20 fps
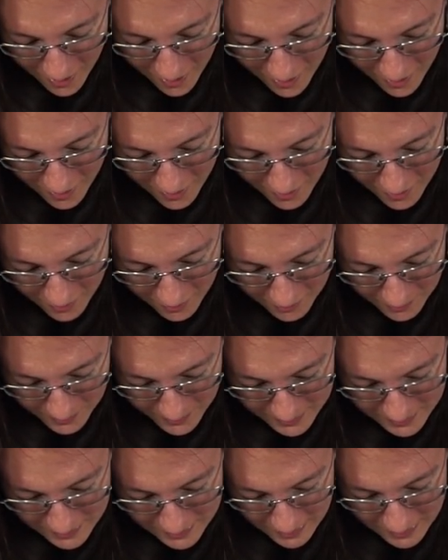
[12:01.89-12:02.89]

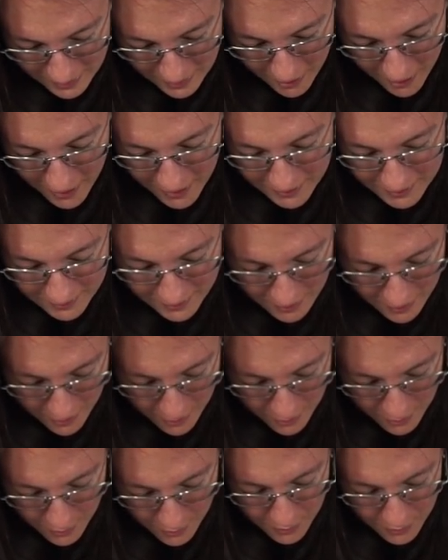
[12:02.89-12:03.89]
let's see, all right,
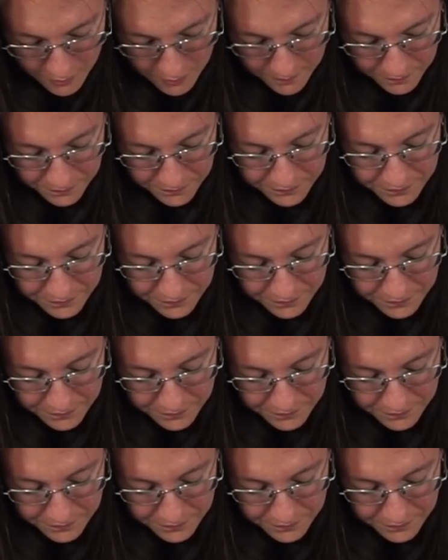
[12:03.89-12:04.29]
so